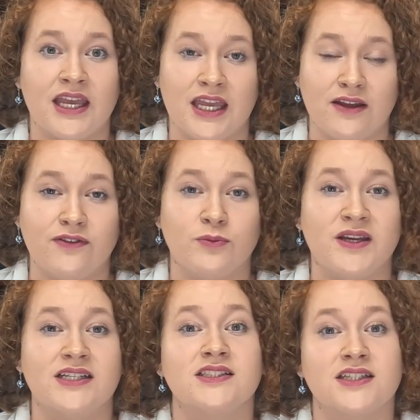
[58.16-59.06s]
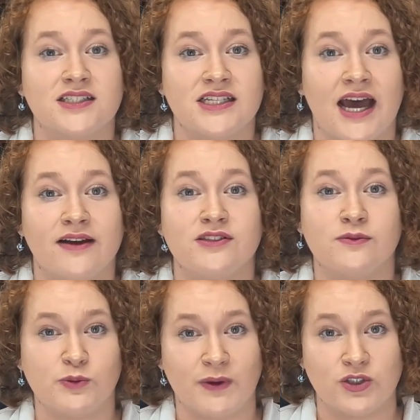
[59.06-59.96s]
If the piece does have
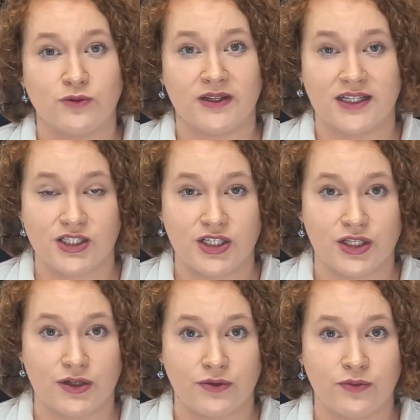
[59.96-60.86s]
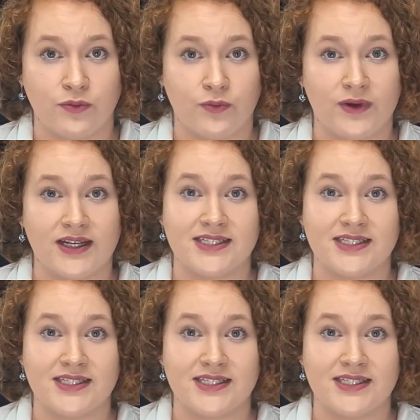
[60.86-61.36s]
some special meaning to you, we